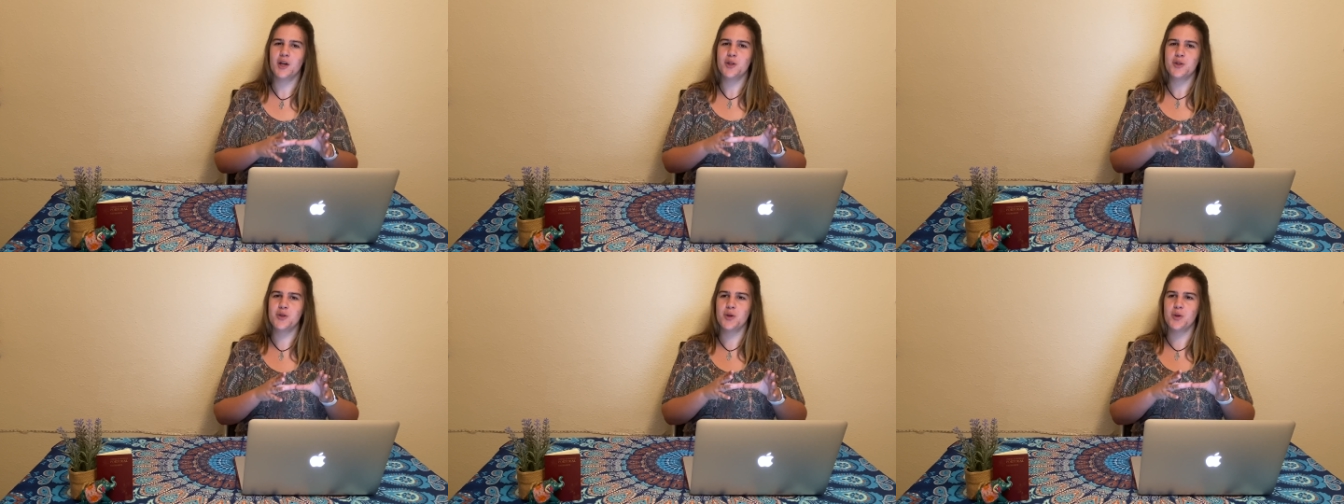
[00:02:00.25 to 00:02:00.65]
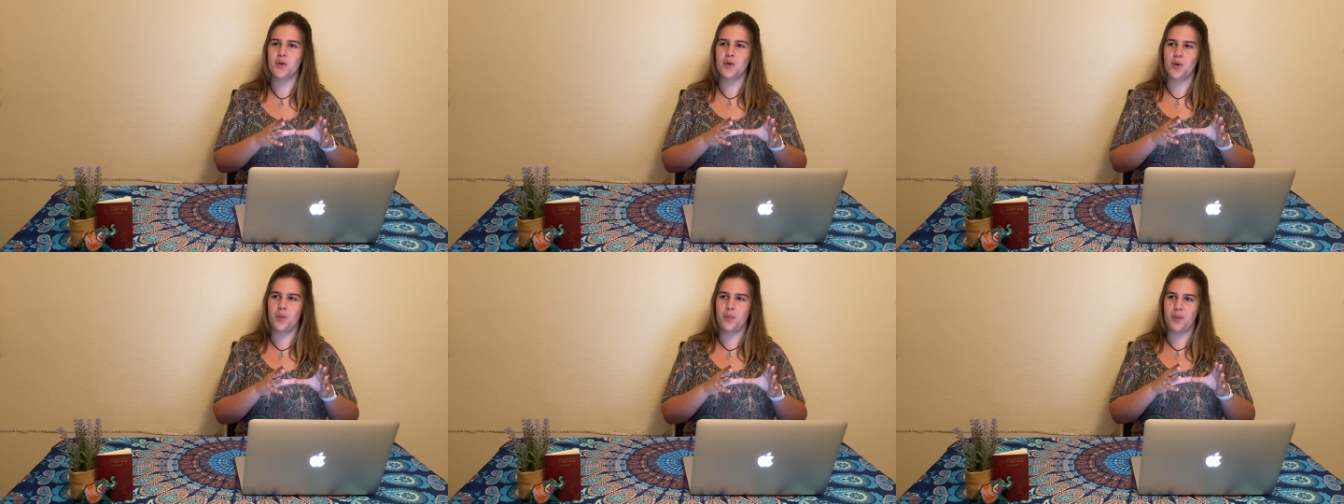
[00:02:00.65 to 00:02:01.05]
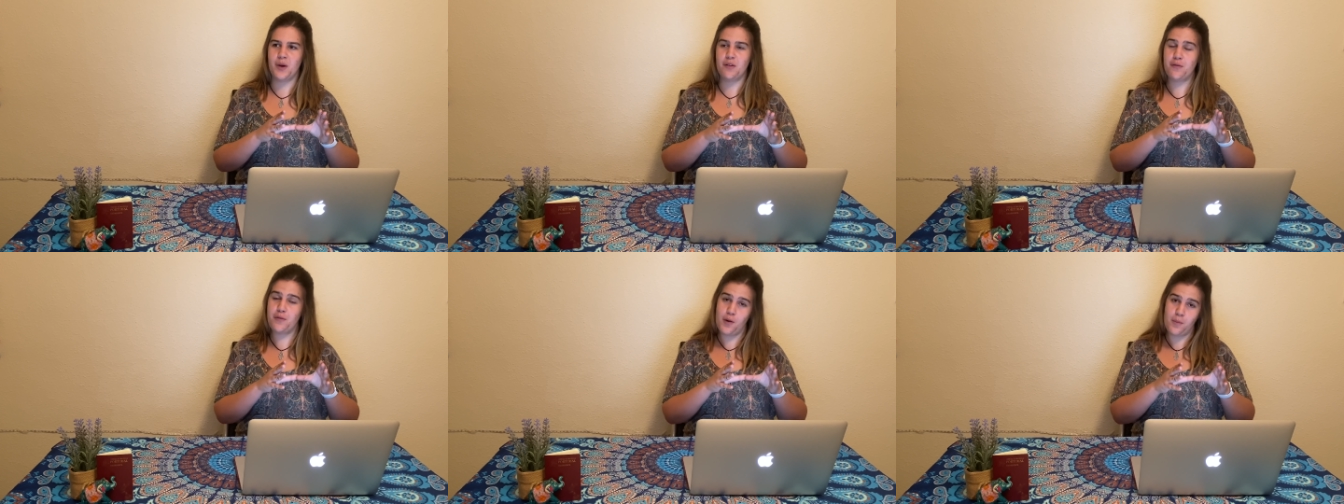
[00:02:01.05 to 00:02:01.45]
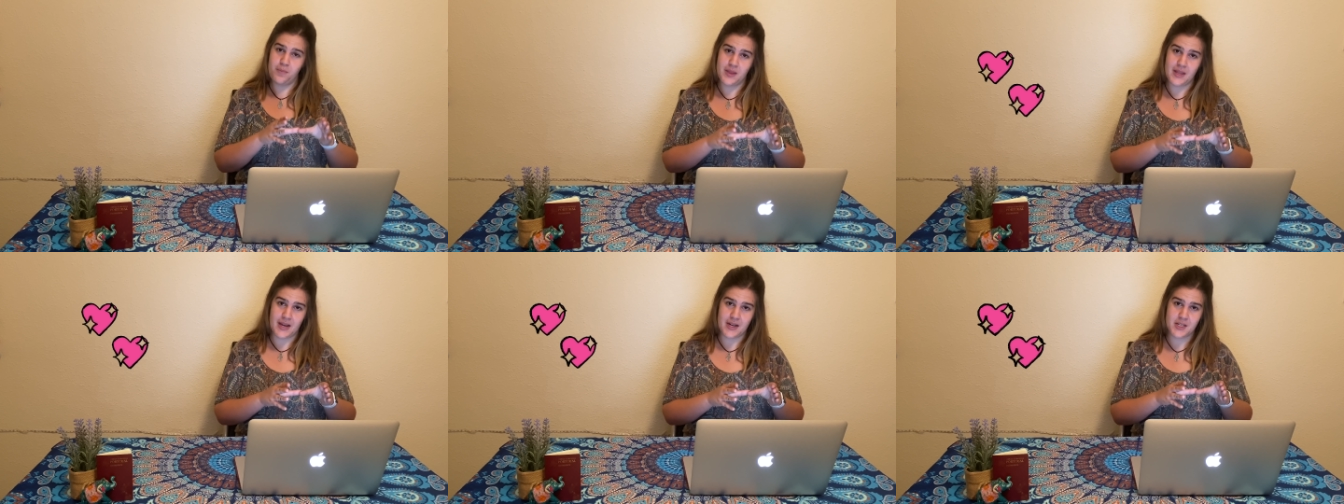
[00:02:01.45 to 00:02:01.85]
to be from
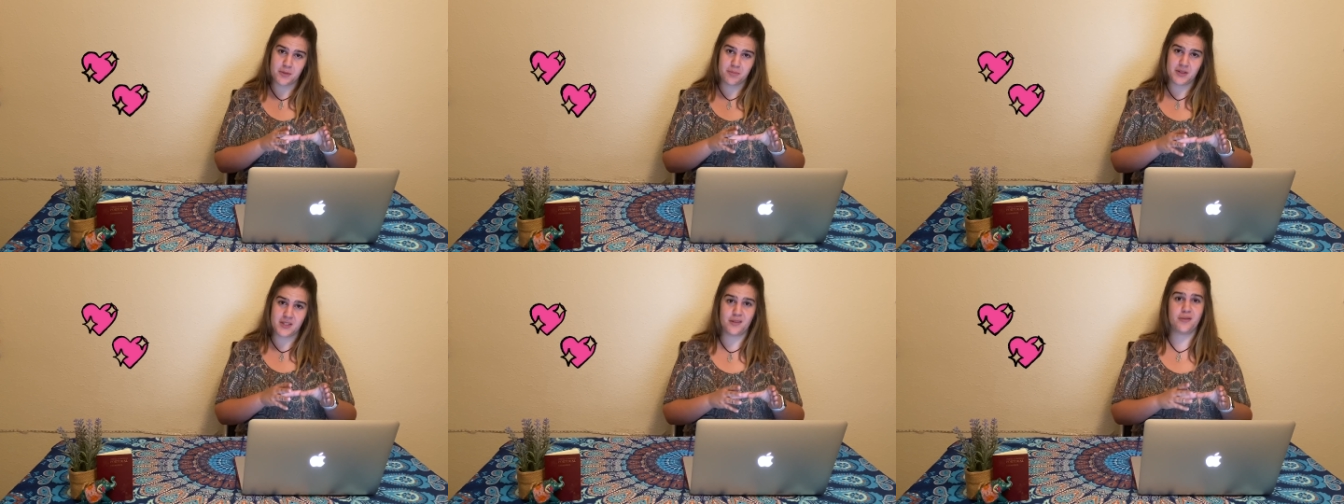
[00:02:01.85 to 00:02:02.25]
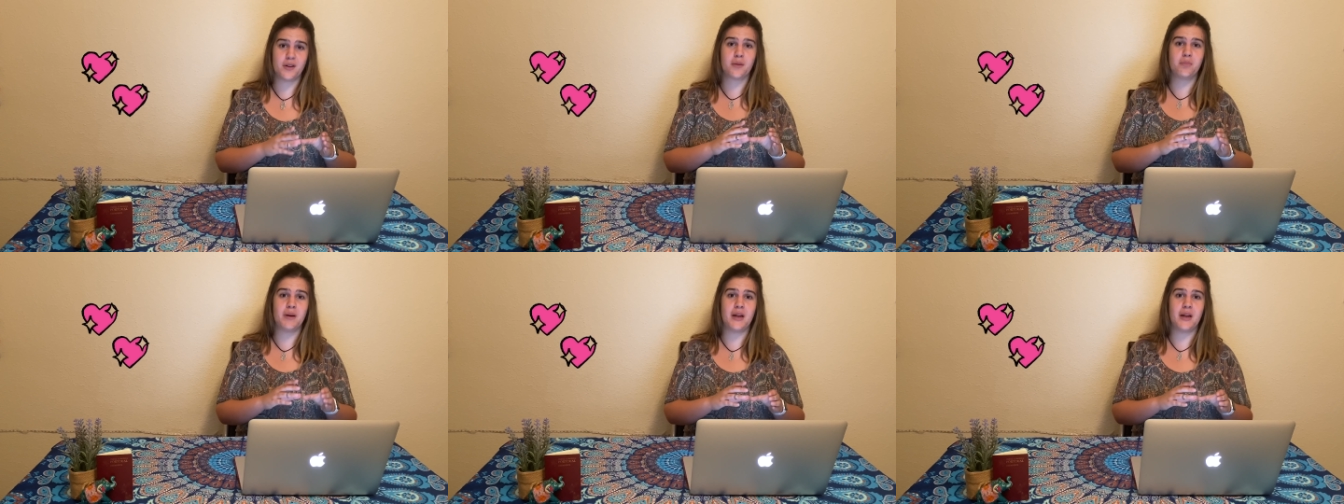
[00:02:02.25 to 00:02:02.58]
that specific